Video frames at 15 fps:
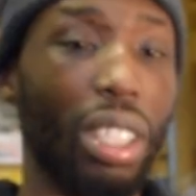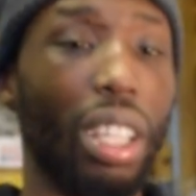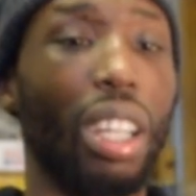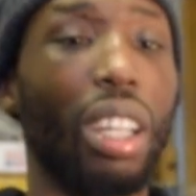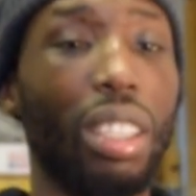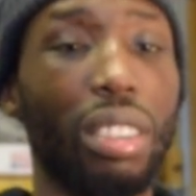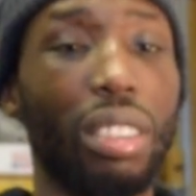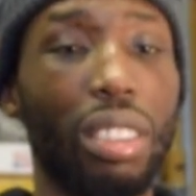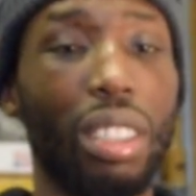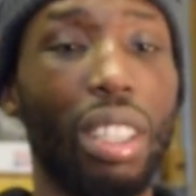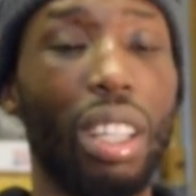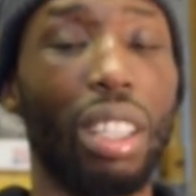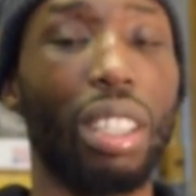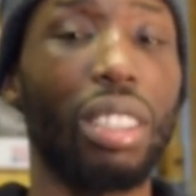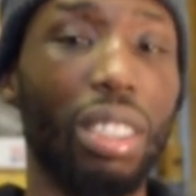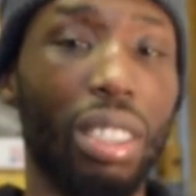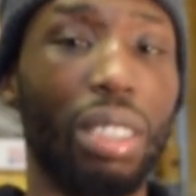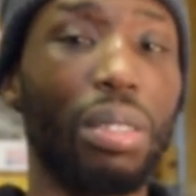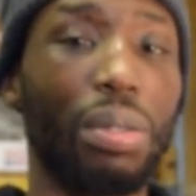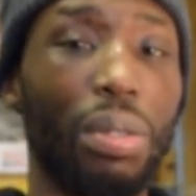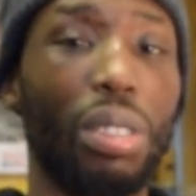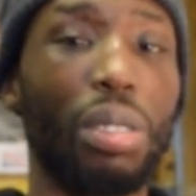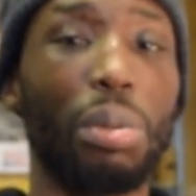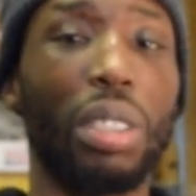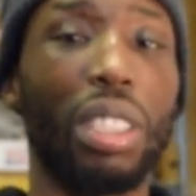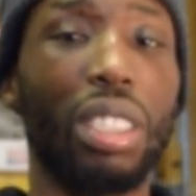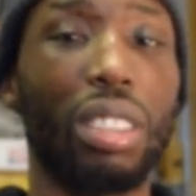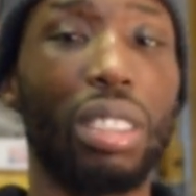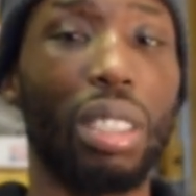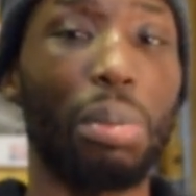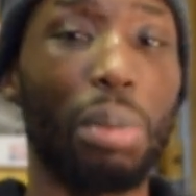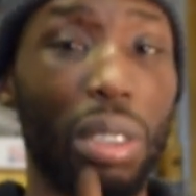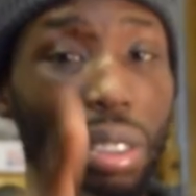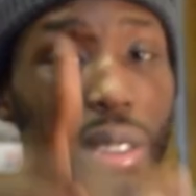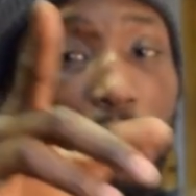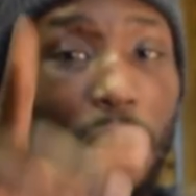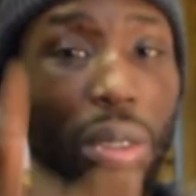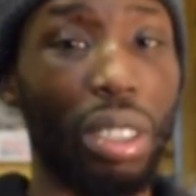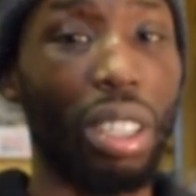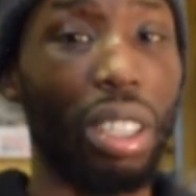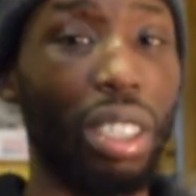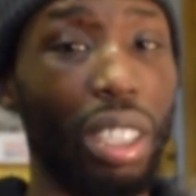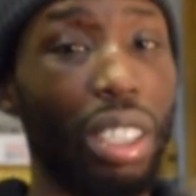And, yeah, follow me on Insta for Superstar.